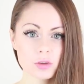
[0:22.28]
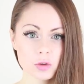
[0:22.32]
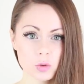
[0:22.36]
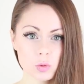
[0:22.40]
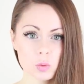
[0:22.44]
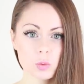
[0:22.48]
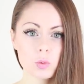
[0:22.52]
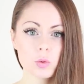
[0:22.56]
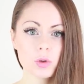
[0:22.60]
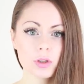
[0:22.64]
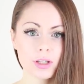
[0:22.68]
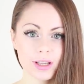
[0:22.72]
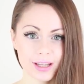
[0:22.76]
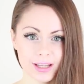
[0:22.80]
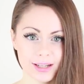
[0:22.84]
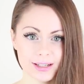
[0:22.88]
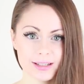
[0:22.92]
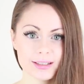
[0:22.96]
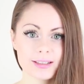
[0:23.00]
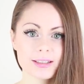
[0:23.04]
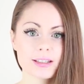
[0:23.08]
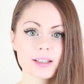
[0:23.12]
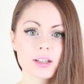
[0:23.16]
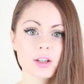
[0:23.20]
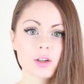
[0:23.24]
school
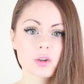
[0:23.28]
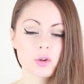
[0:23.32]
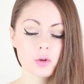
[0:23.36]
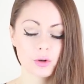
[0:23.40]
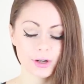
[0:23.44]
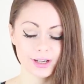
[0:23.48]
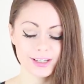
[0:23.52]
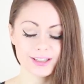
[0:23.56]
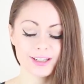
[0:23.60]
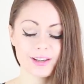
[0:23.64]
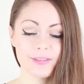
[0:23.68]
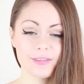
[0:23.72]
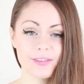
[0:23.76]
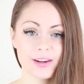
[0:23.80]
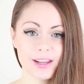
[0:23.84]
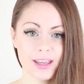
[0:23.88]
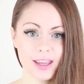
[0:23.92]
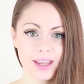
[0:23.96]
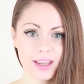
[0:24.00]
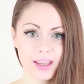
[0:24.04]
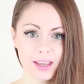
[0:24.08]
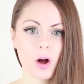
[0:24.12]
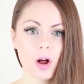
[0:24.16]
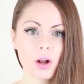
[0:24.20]
kills creativity.